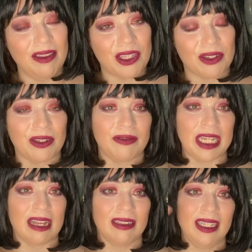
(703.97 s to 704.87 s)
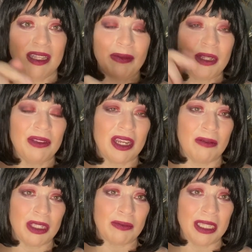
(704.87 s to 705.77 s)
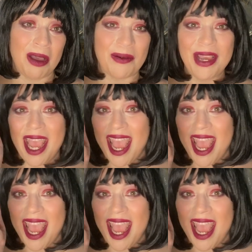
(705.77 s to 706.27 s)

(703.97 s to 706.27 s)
this current reality. Let me know in the comments below.